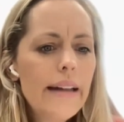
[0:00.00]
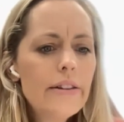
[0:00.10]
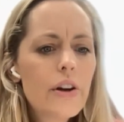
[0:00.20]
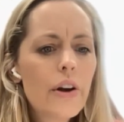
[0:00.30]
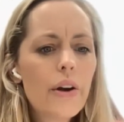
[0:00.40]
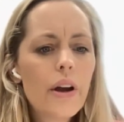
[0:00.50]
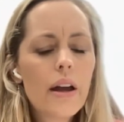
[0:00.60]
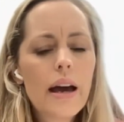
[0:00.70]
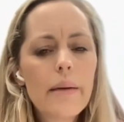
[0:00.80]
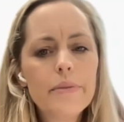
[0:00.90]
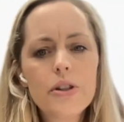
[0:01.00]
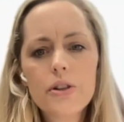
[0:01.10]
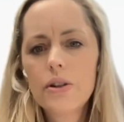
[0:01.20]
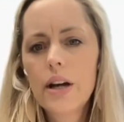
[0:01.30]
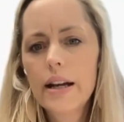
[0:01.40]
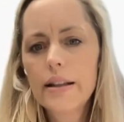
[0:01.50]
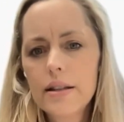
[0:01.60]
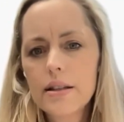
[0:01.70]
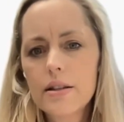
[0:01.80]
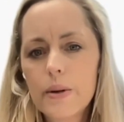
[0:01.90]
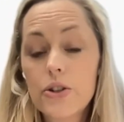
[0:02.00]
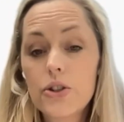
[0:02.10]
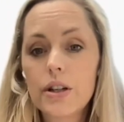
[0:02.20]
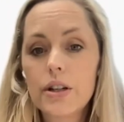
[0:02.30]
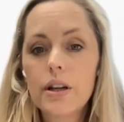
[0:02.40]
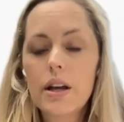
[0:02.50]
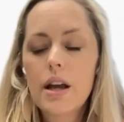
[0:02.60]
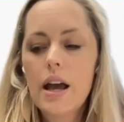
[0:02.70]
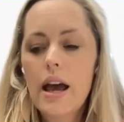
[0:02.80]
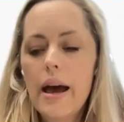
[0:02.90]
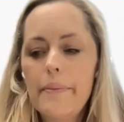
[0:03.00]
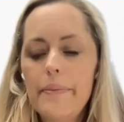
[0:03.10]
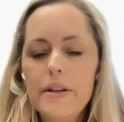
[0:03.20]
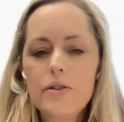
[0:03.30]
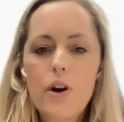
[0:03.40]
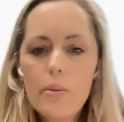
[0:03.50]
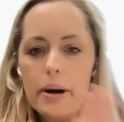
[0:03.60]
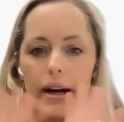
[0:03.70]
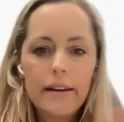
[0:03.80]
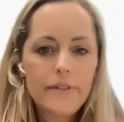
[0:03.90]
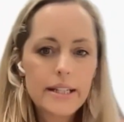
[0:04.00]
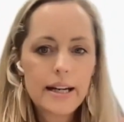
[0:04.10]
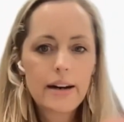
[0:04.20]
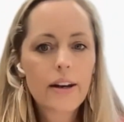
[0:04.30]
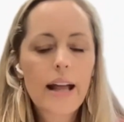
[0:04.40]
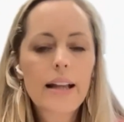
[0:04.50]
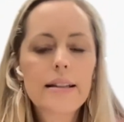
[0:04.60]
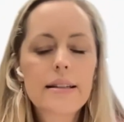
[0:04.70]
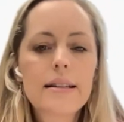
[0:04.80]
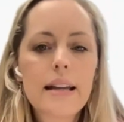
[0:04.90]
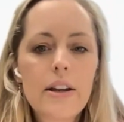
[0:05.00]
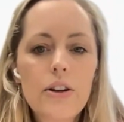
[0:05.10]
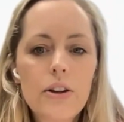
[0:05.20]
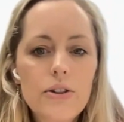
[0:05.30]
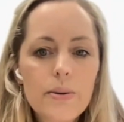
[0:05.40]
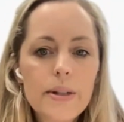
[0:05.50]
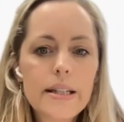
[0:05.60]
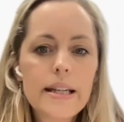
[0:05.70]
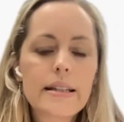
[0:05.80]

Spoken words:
And so to answer this question, There's a whole pile of detailed analysis that you can do in